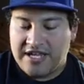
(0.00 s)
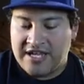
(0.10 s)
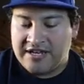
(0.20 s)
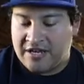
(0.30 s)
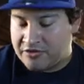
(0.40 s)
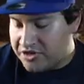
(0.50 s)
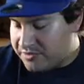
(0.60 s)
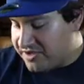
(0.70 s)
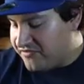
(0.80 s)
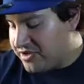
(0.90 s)
and our
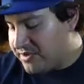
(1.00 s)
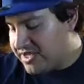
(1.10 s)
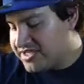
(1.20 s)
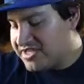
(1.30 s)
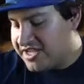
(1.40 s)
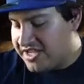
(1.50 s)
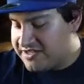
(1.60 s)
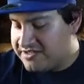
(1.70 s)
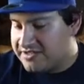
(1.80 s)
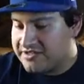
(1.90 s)
Creamy VMAX
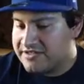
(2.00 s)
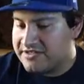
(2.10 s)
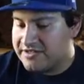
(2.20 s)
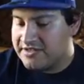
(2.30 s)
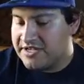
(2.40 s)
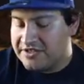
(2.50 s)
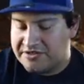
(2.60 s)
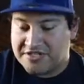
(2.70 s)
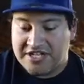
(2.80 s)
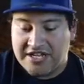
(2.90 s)
again. That is
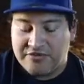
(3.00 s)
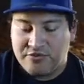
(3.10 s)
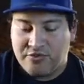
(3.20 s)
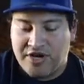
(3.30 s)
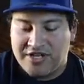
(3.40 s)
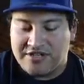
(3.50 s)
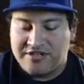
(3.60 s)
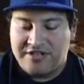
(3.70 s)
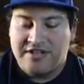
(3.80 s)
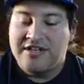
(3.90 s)
our second one.
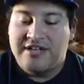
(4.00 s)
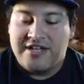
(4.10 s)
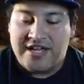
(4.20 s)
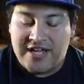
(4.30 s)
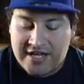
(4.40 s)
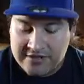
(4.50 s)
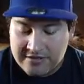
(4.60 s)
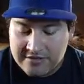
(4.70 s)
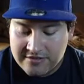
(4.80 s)
And